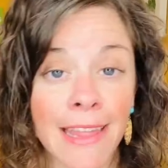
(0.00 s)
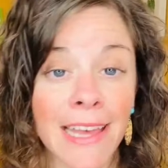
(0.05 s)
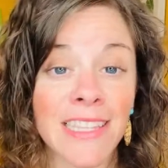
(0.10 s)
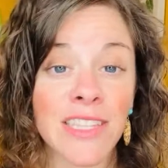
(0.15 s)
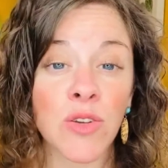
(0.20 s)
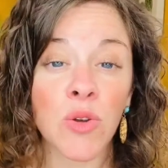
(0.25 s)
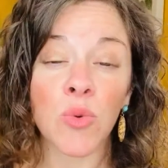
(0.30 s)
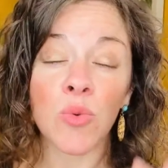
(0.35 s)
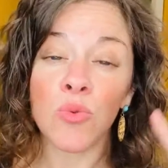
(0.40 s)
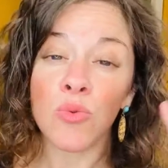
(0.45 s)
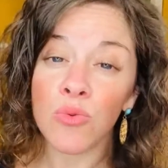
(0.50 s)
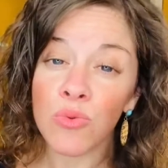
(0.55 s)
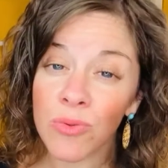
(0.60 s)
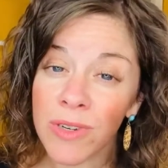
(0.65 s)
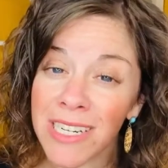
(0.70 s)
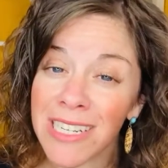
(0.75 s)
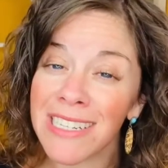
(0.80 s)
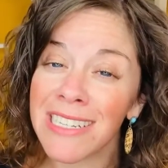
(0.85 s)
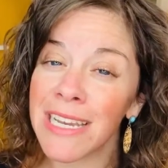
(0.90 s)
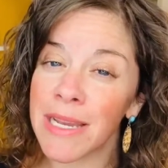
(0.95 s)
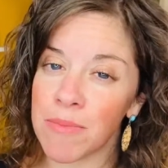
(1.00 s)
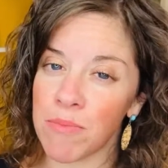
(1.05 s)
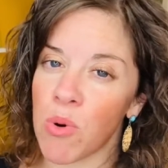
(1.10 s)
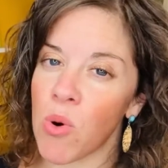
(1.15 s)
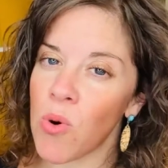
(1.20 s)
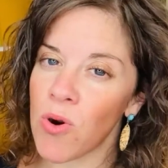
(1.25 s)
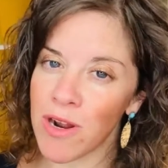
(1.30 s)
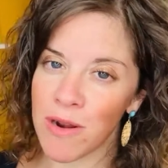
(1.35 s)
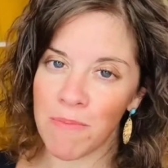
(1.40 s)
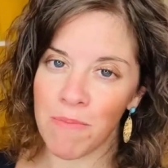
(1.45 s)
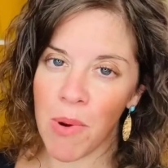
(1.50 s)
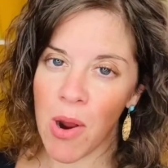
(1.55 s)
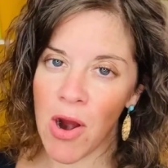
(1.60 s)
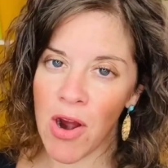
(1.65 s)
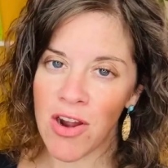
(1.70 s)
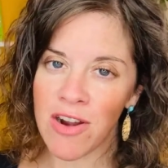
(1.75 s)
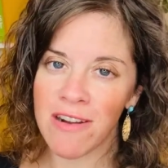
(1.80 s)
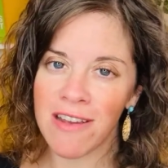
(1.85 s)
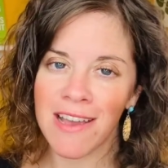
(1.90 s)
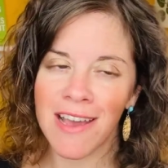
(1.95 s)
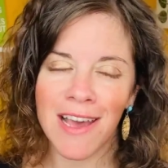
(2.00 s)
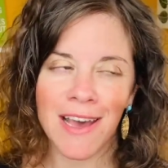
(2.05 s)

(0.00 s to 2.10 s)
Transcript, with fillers: That's a really important part